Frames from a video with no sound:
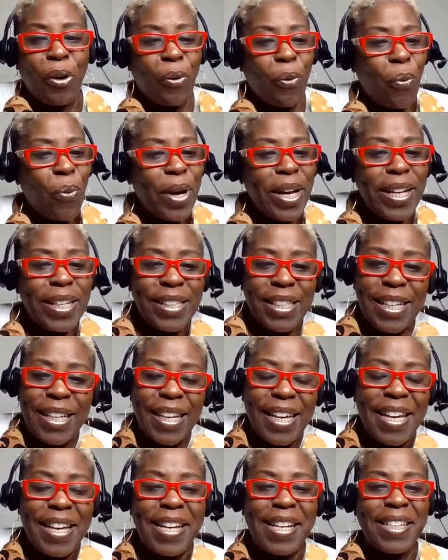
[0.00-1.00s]
queens and
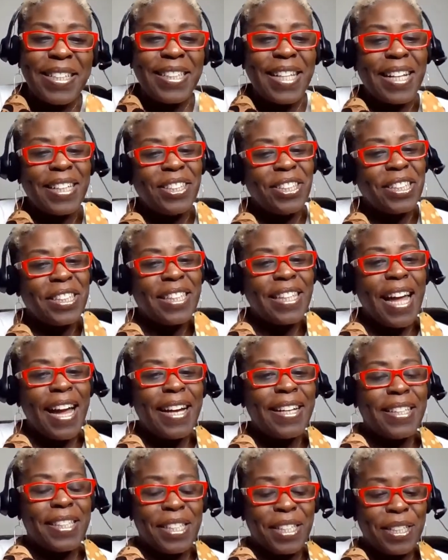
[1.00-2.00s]
kings that just
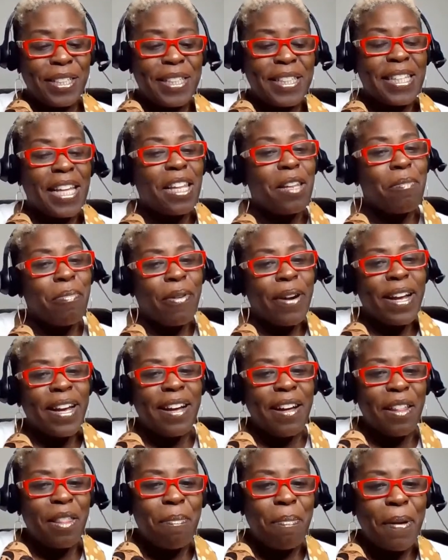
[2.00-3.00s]
like to celebrate
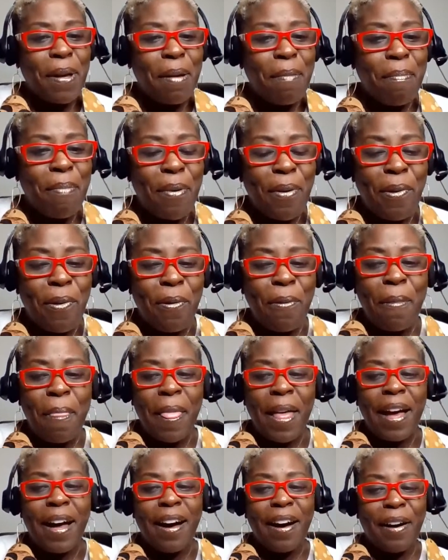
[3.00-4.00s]
other people,
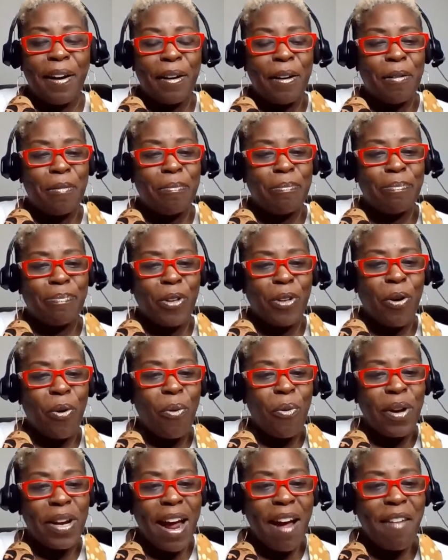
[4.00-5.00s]

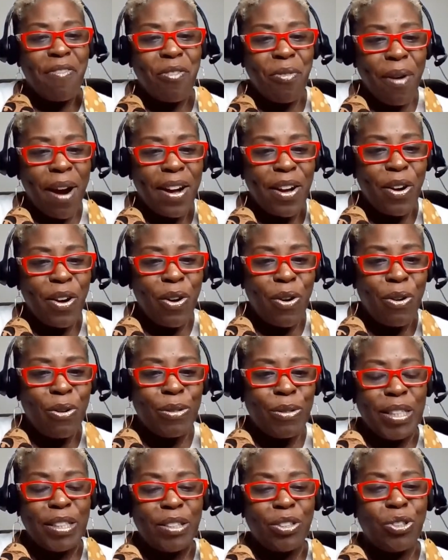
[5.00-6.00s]
going after our
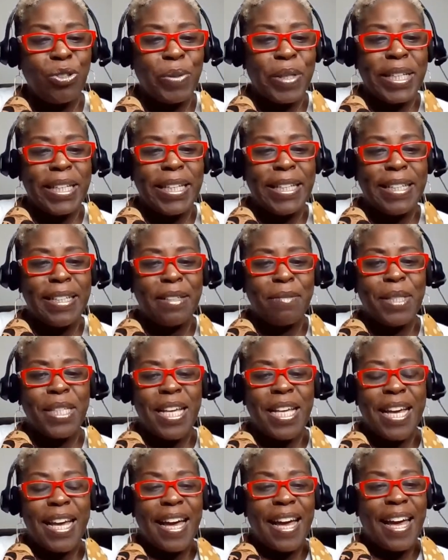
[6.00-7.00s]
goals and dreams.
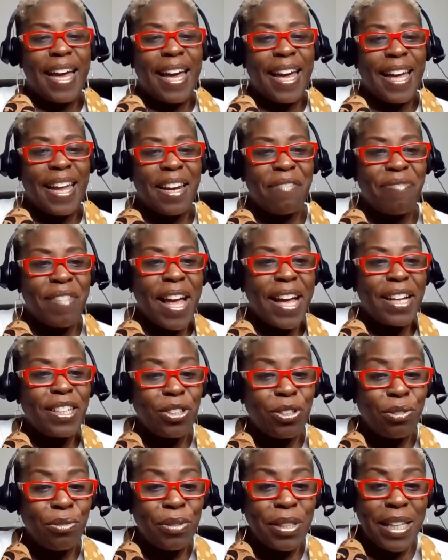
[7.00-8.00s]
And if
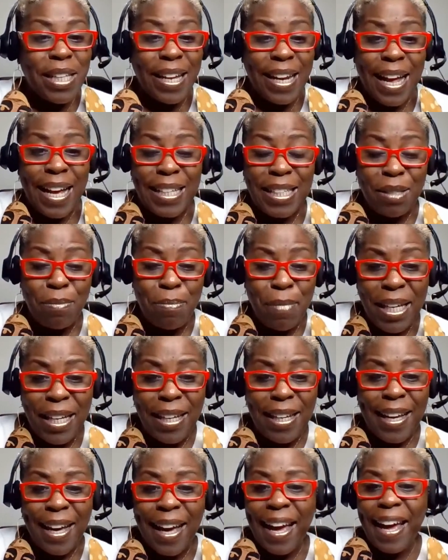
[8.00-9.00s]
that's you, say that's
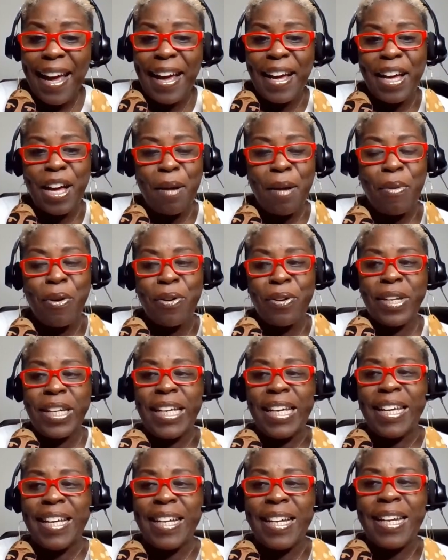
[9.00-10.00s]
me, and come on
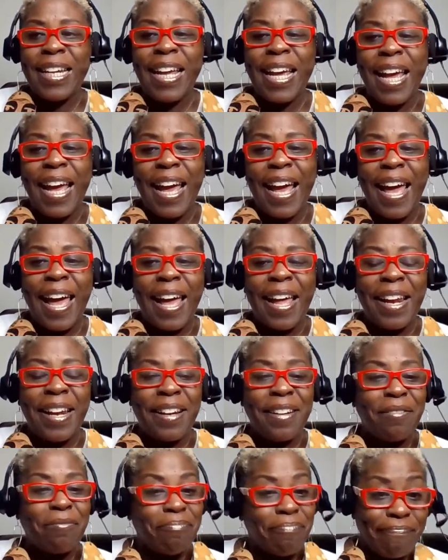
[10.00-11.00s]
in and